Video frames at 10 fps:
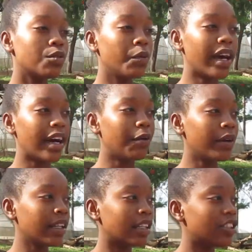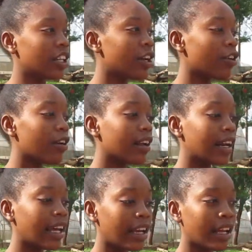we are doing the general
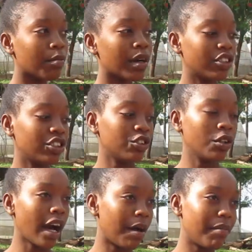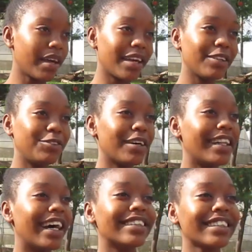cleaning, making sure
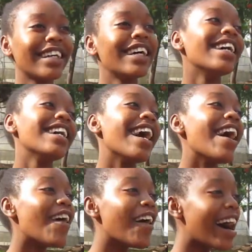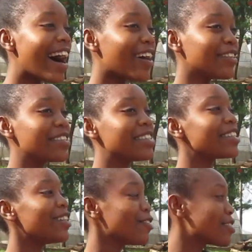that our house
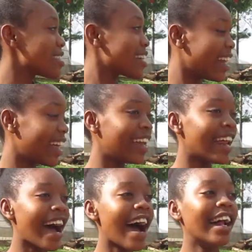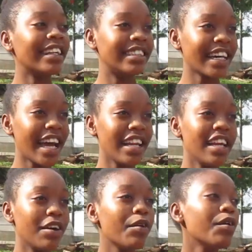looks clean and
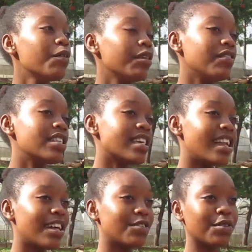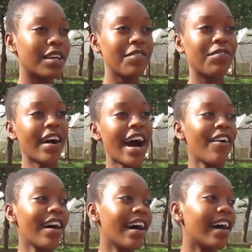tidy. We've decided to give
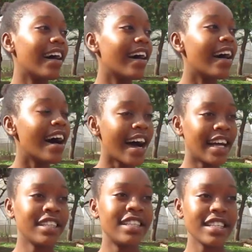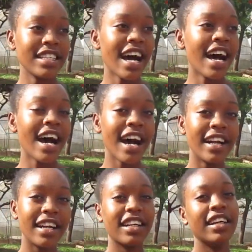our aunties a
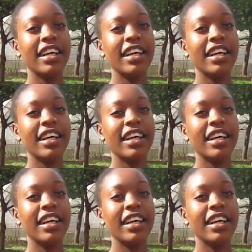hand